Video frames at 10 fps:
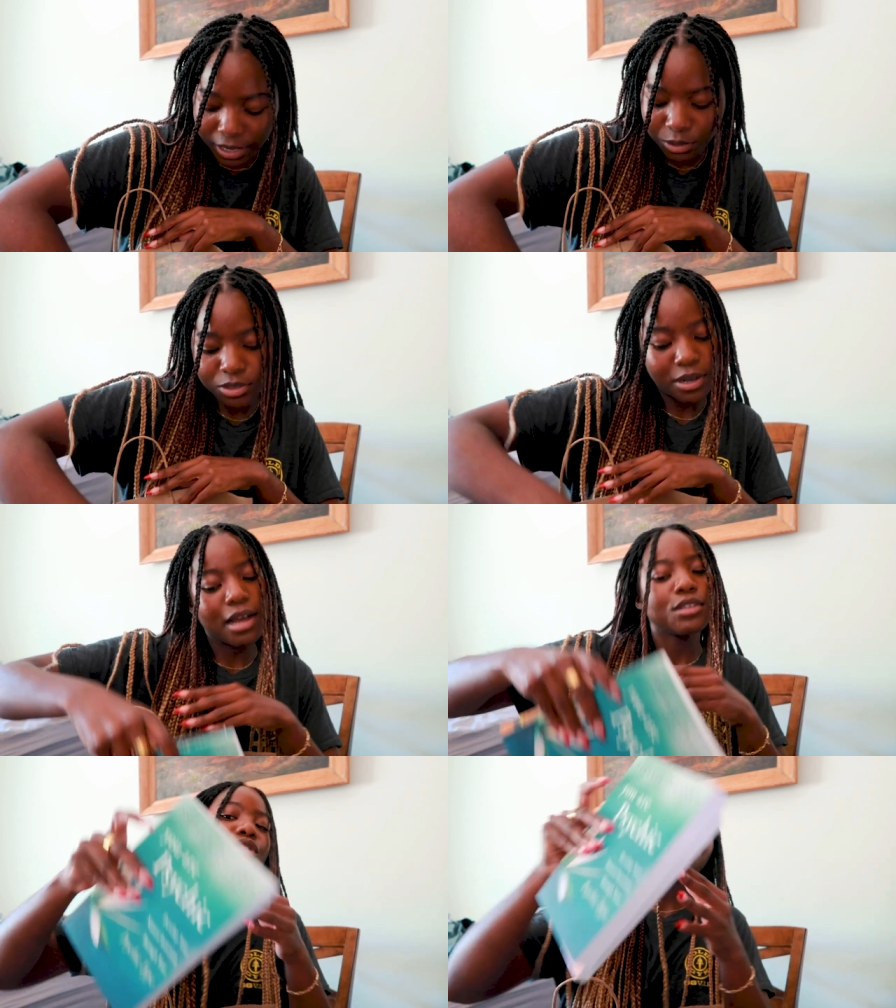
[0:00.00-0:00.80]
i also
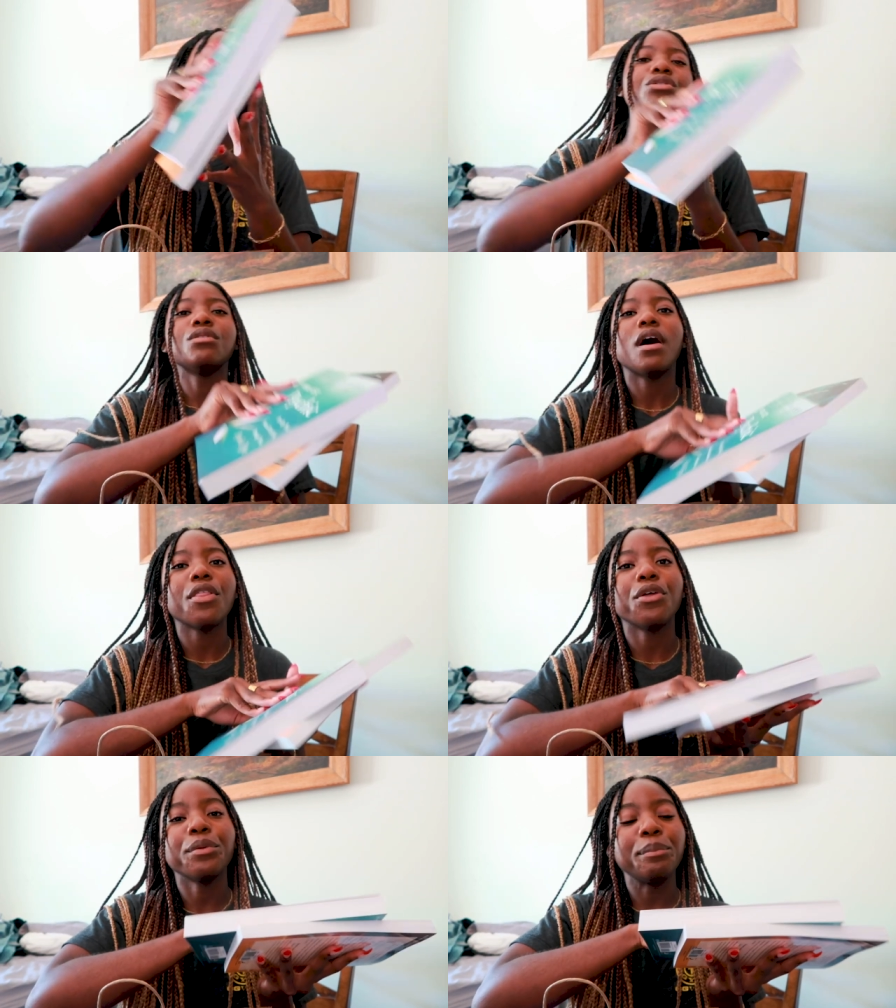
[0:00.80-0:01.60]
got two
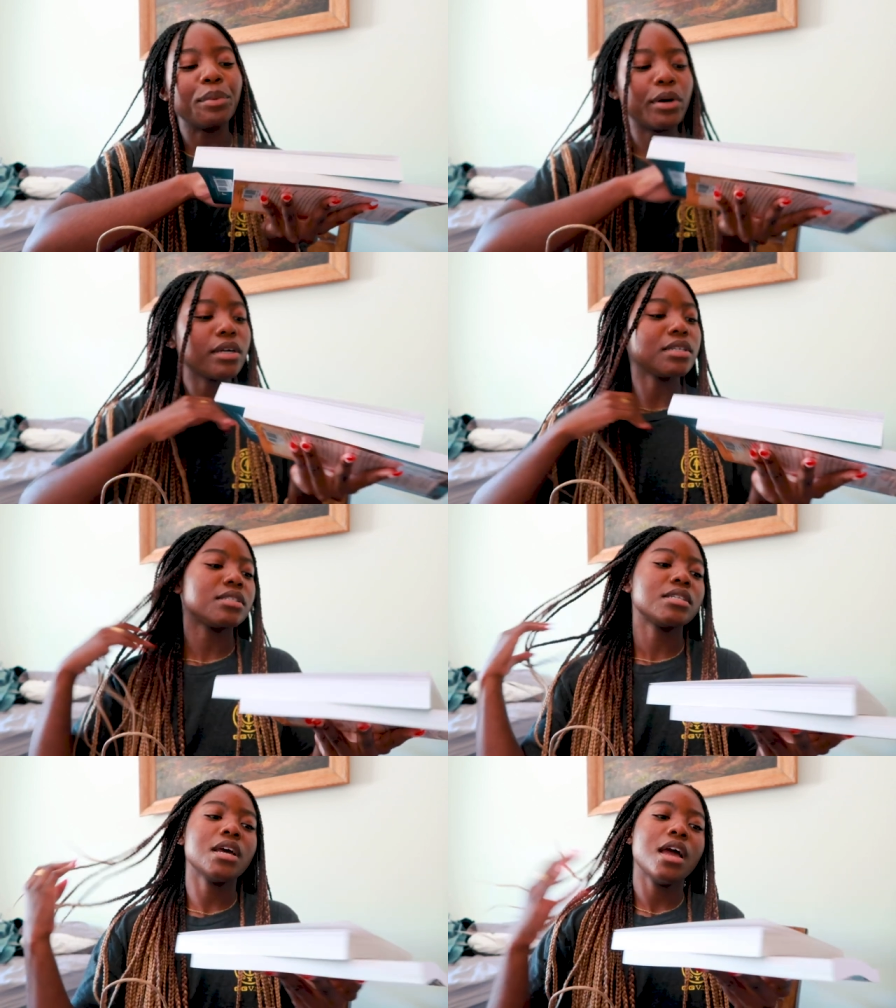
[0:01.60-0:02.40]
other
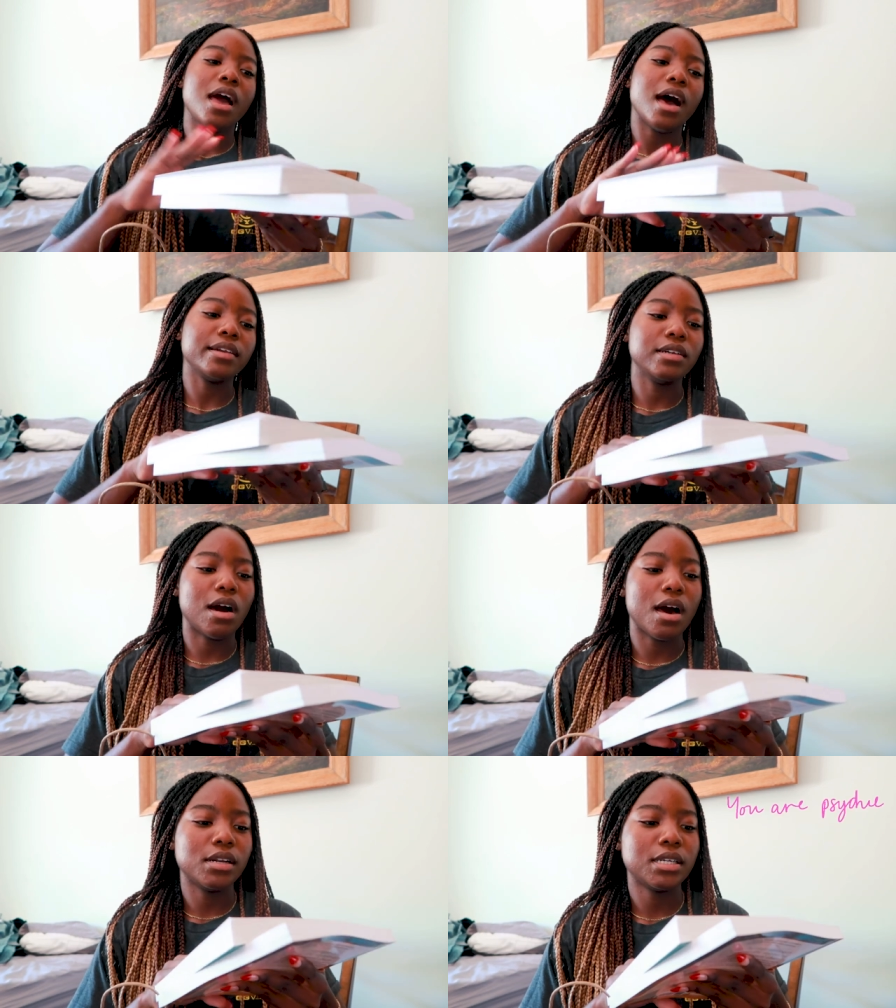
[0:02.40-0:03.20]
books i
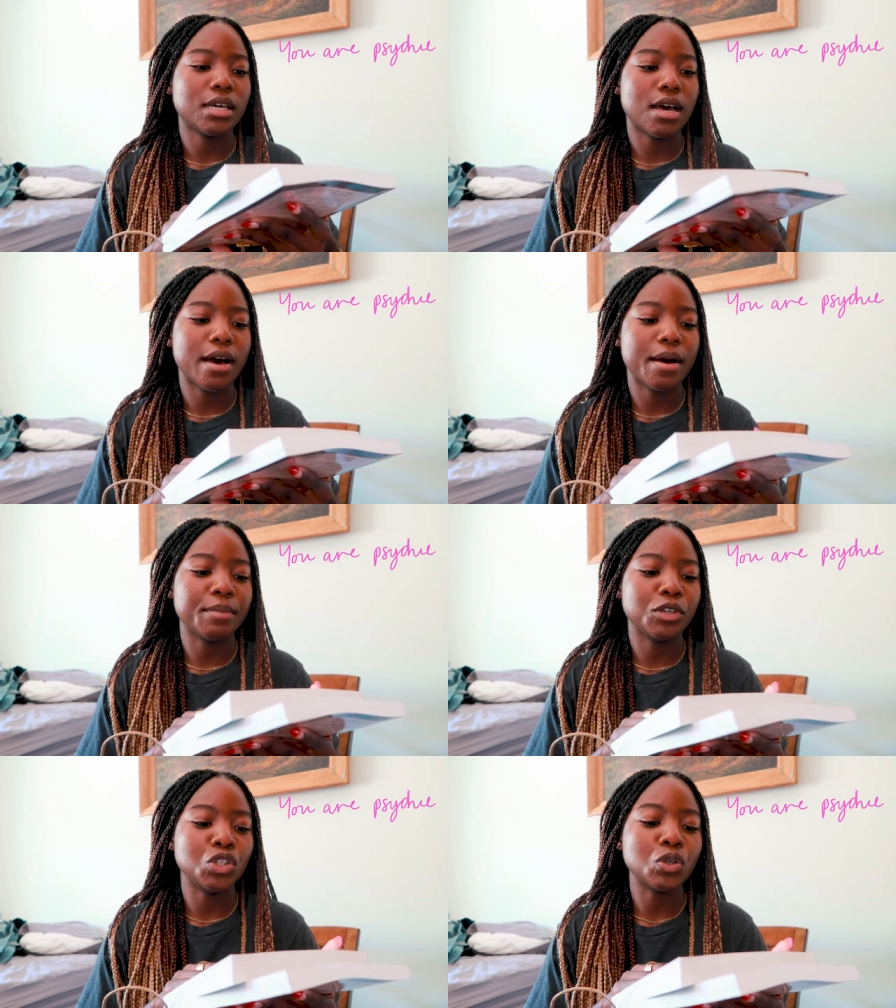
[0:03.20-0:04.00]
got
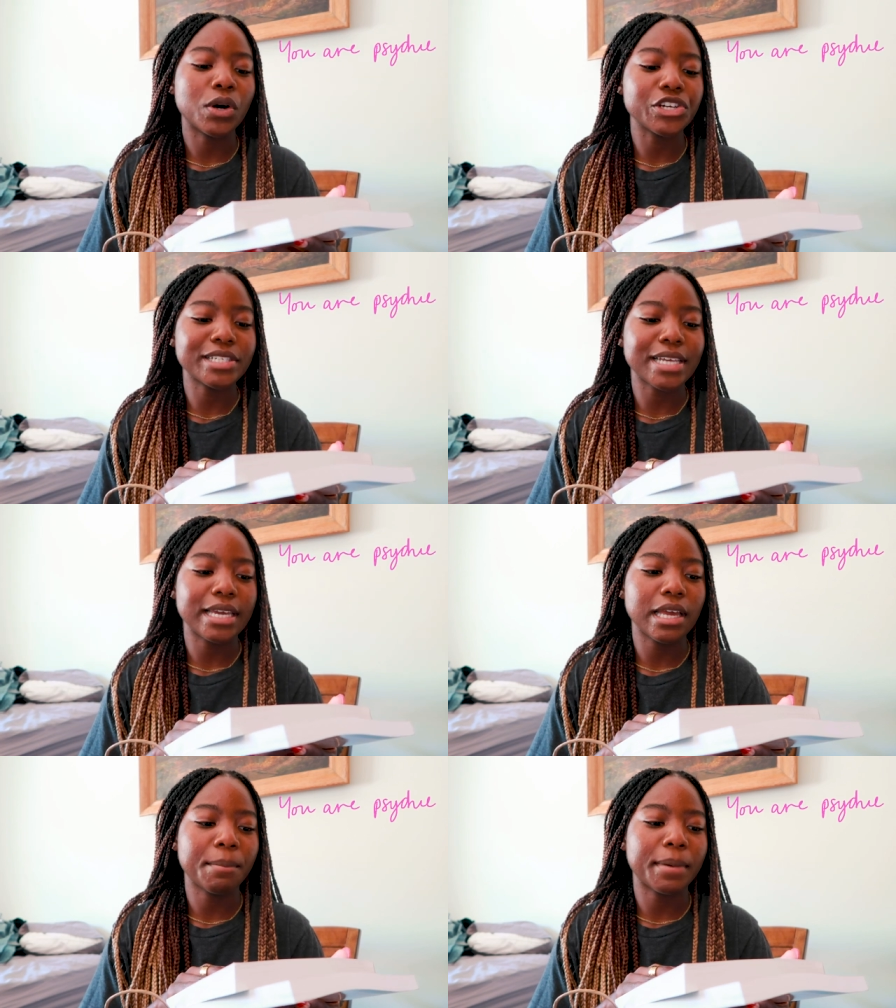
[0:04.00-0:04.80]
um, you are
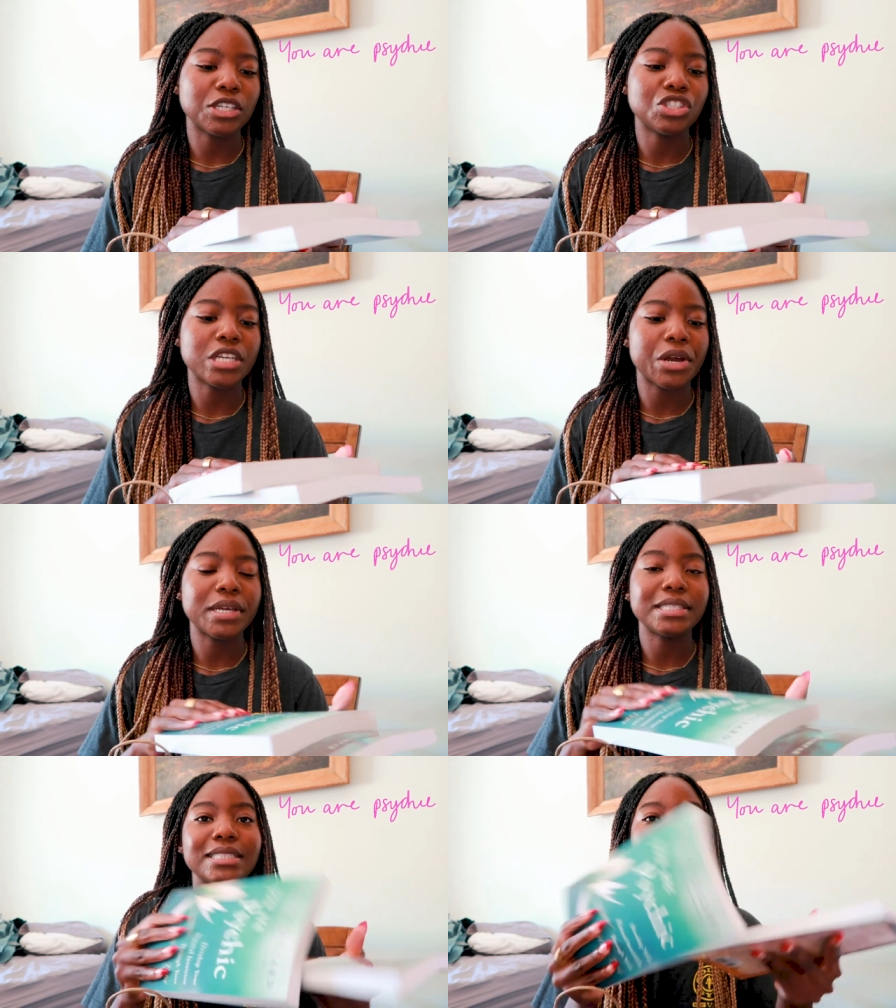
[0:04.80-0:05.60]
psychic by
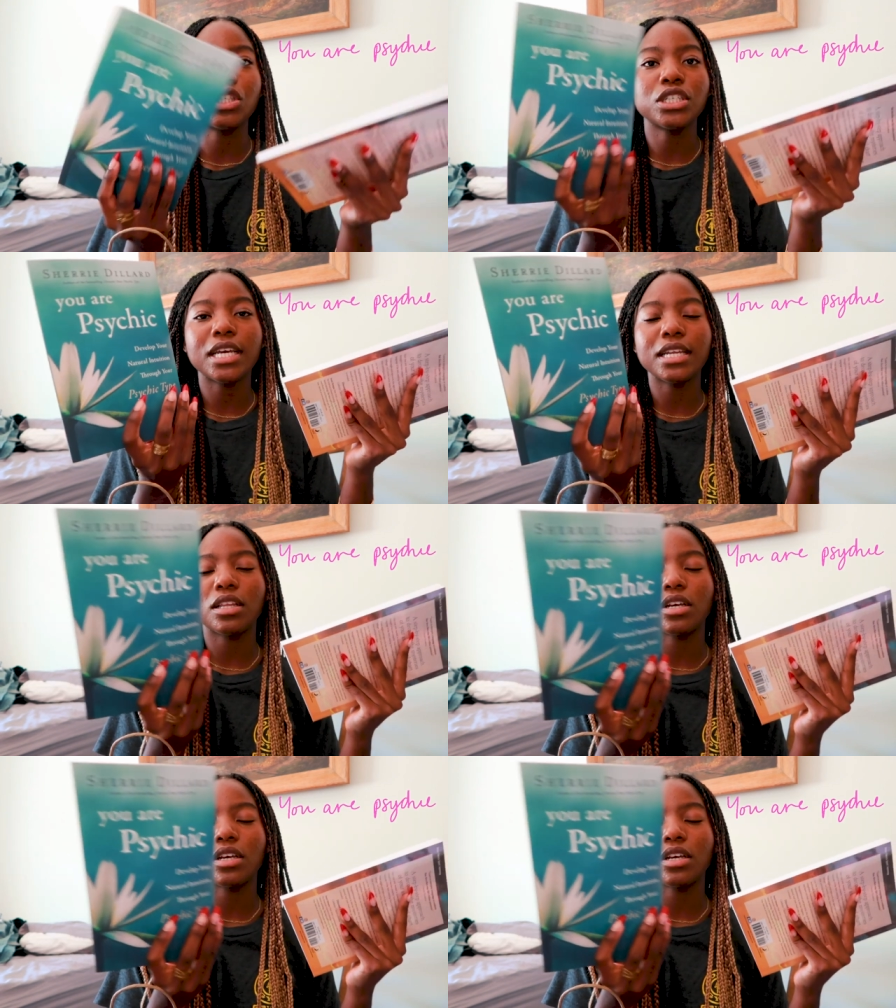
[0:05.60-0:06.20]
sherrie dillard and